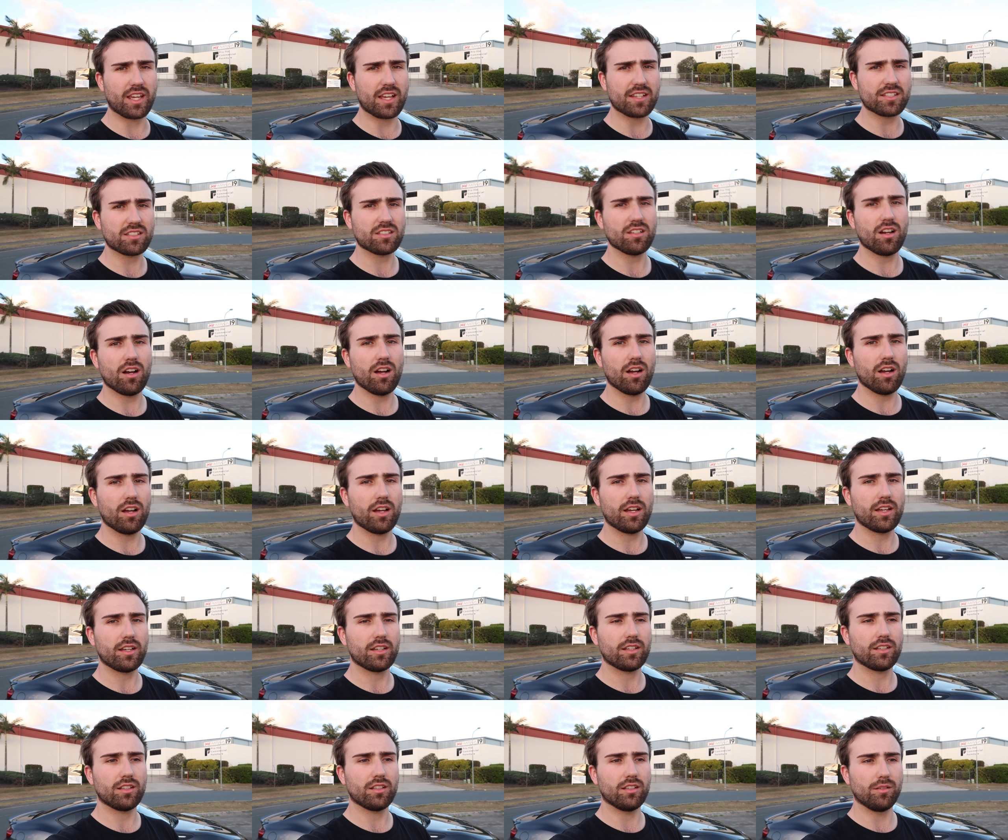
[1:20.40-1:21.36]
The
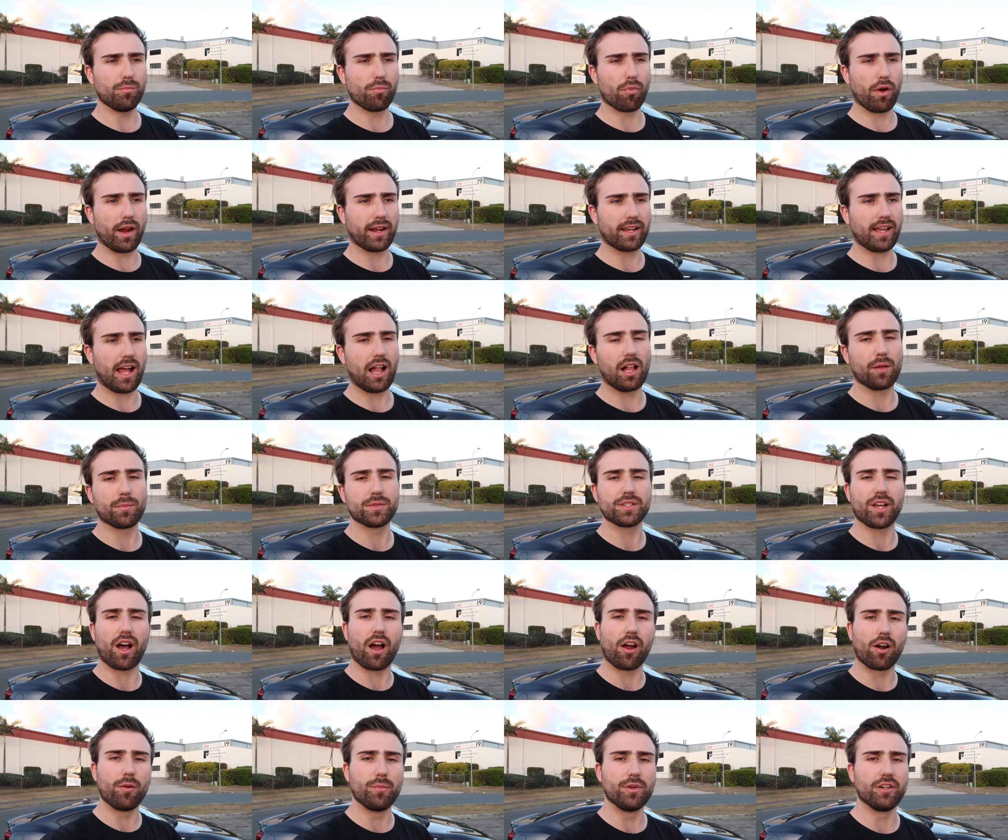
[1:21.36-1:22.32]
STI brake calipers
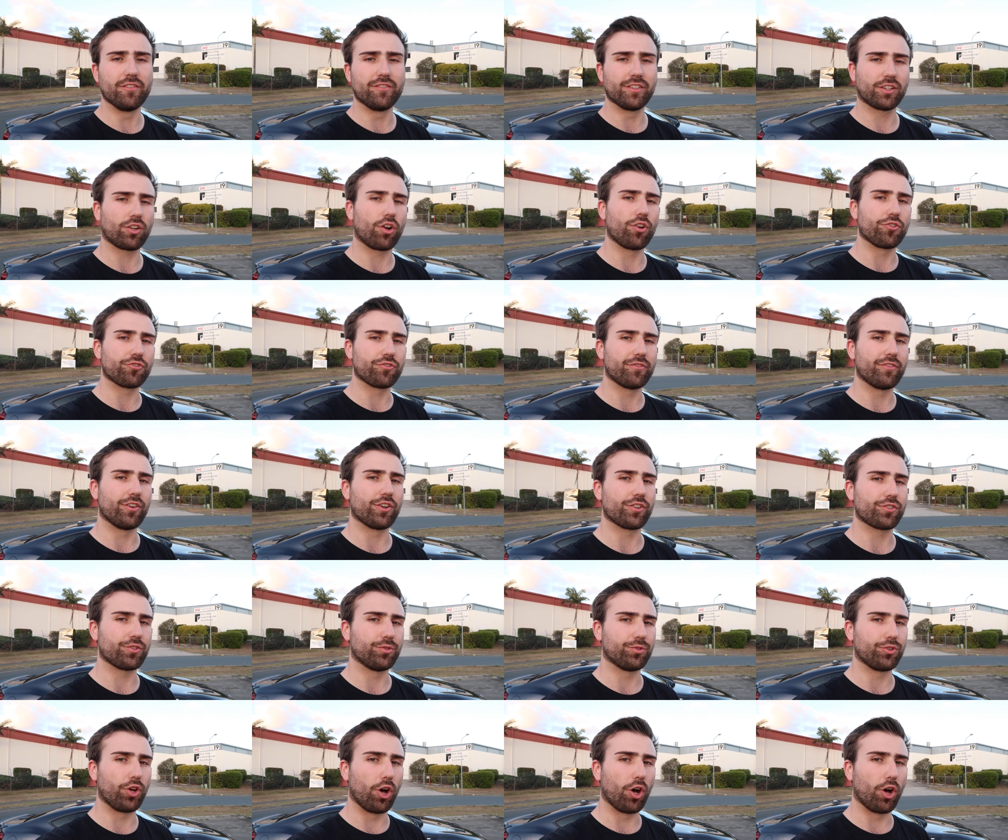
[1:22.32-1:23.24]
are a bit of a controversial